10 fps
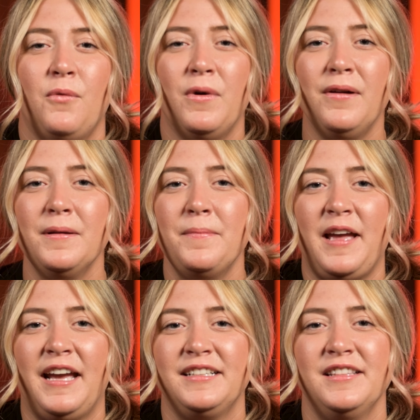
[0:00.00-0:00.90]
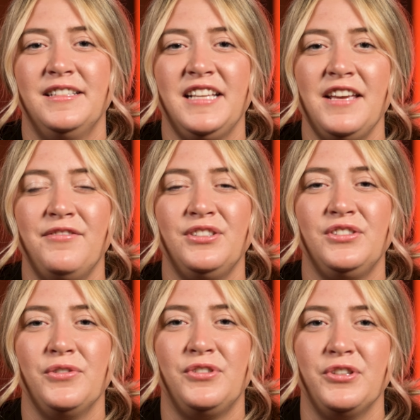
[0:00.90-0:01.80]
Welcome back to the Davis
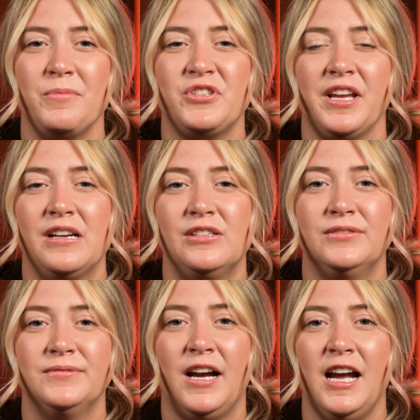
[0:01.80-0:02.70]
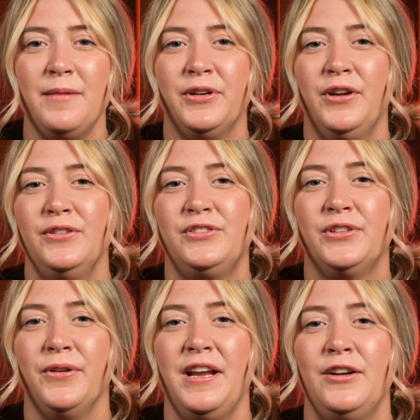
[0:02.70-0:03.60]
YouTube channel. I'm your
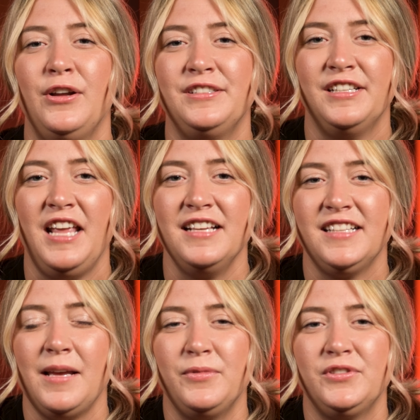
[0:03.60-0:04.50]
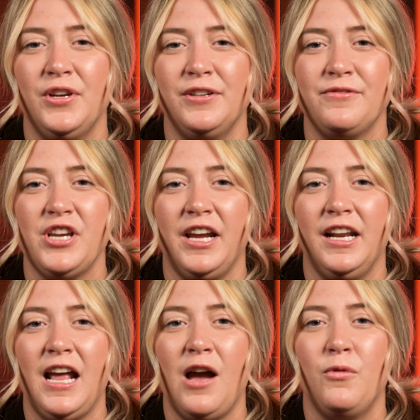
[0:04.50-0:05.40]
host Corin and on today's episode of
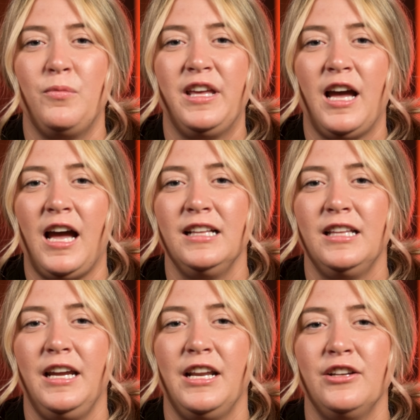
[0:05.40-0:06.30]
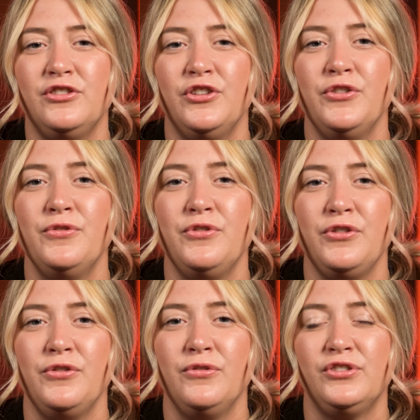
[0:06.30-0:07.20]
Check It Out we'll be highlighting two
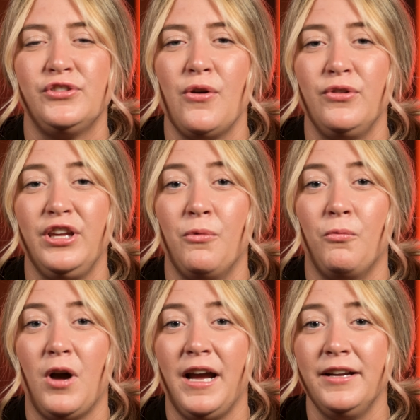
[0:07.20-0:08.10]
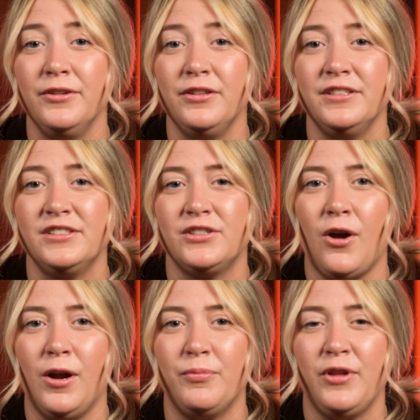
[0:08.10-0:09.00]
new Sony wireless
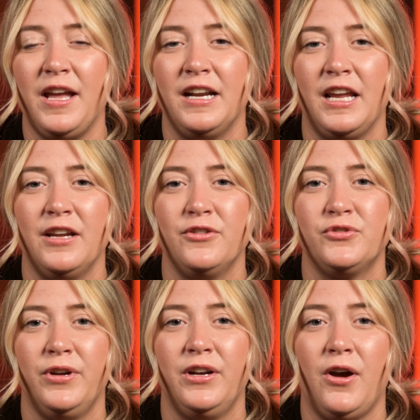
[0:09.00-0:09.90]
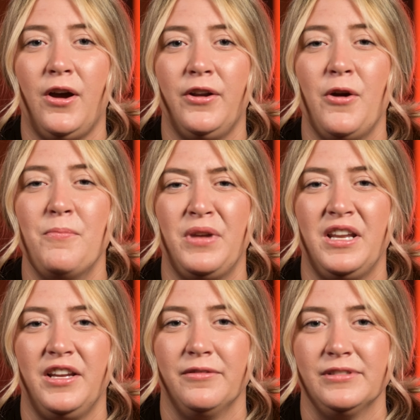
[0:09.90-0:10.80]
CarPlay and Android Auto
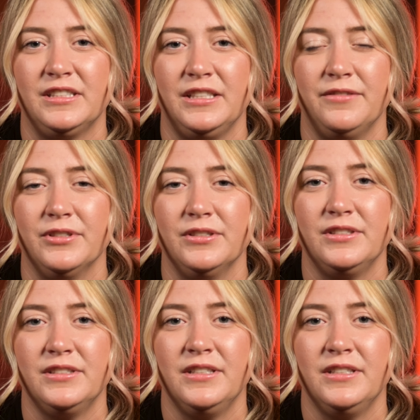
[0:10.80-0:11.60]
media receivers.